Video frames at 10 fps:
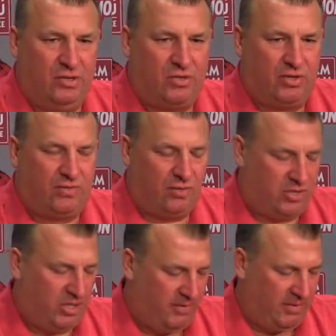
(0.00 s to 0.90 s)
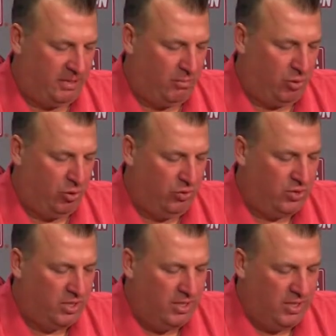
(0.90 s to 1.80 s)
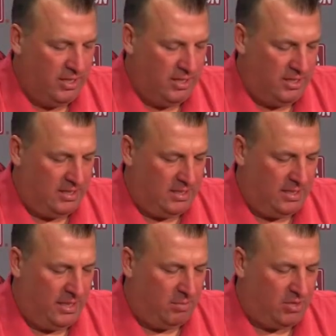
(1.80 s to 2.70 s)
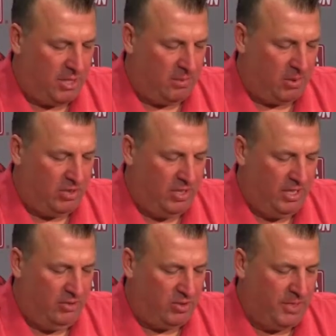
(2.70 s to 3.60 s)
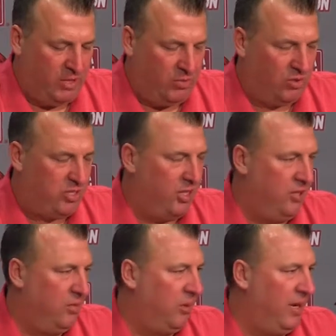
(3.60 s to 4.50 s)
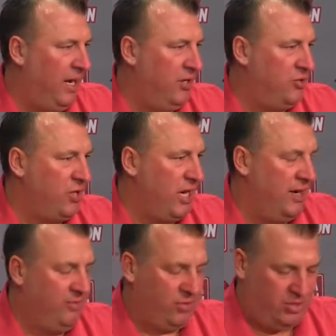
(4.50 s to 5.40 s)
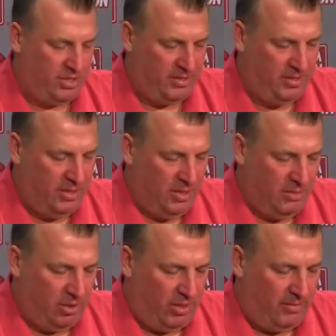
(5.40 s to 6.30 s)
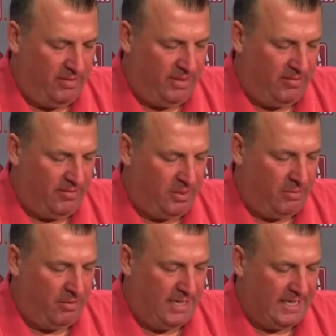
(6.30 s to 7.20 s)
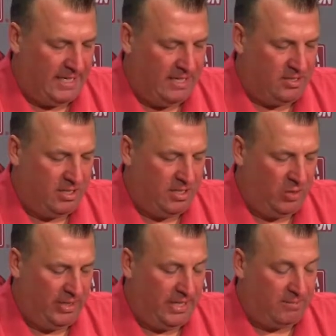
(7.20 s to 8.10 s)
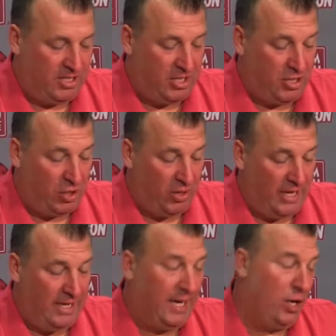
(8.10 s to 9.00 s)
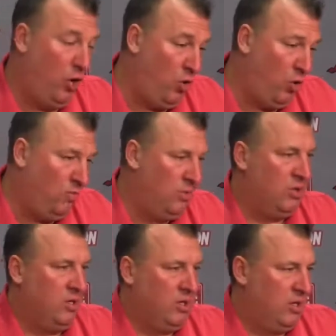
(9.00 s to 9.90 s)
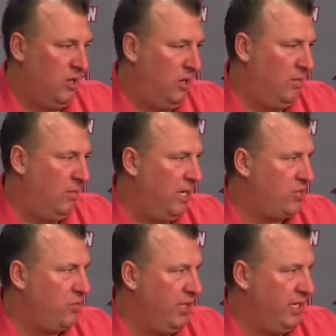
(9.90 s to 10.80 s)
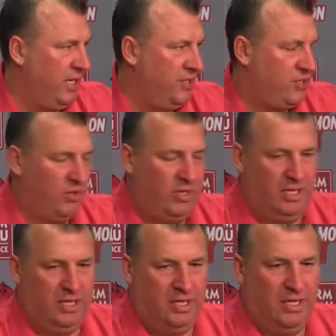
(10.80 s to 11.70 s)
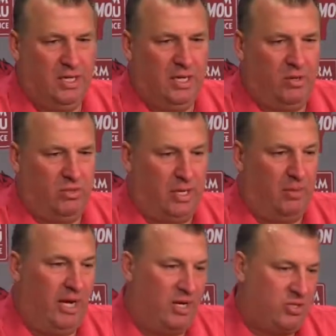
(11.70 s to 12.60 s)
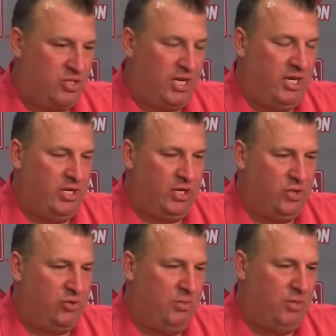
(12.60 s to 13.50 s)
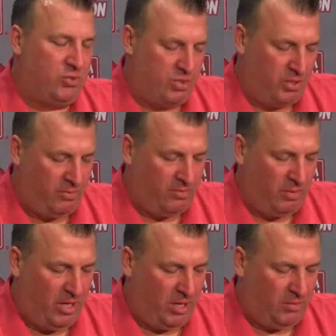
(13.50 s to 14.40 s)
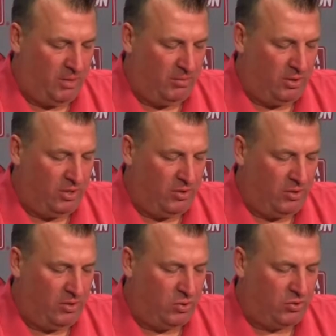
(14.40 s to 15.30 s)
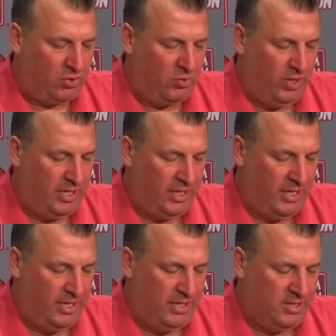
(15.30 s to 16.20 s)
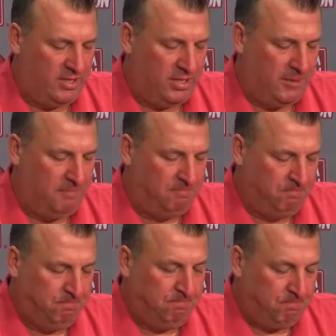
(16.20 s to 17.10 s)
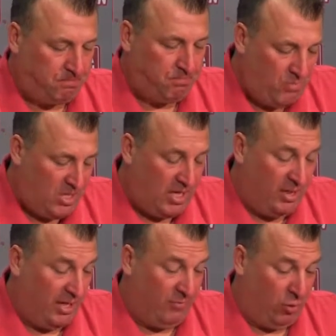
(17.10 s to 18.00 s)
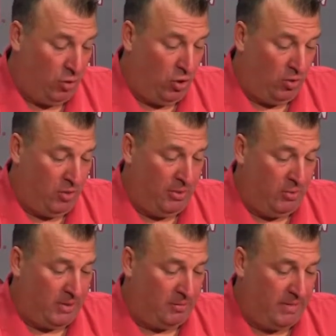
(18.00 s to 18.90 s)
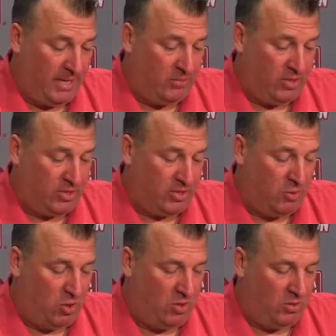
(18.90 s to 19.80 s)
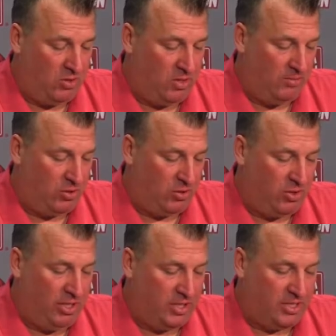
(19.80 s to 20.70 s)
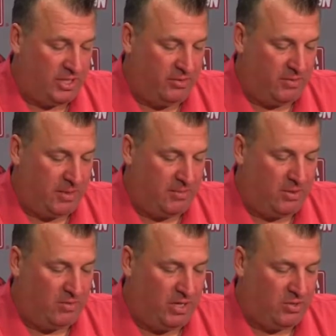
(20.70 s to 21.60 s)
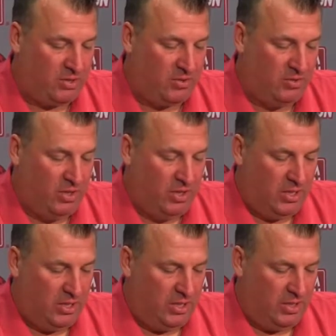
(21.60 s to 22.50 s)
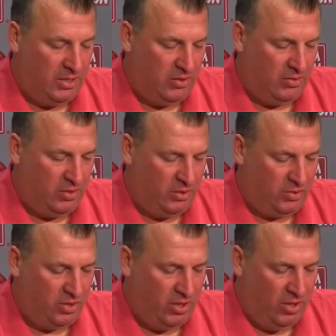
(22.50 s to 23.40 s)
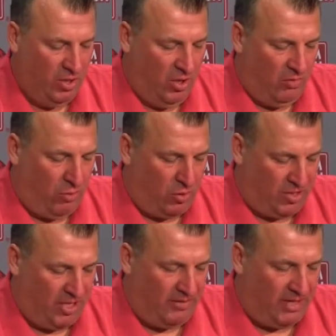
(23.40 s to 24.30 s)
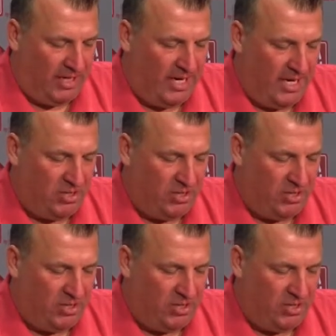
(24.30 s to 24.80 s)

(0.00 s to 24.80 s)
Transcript: suffer a significant bruise on the outside part of the knee, which made it real tender to plant and drive, which prohibited him from coming back in. We kept C.J. O'Grady at home last weekend, so he was able to actually stay here, get treatments with some of our medical people here during the course of the weekend, and is, I think, full go, going to be back with us tomorrow. Looked good yesterday, was popping around, so those four significant guys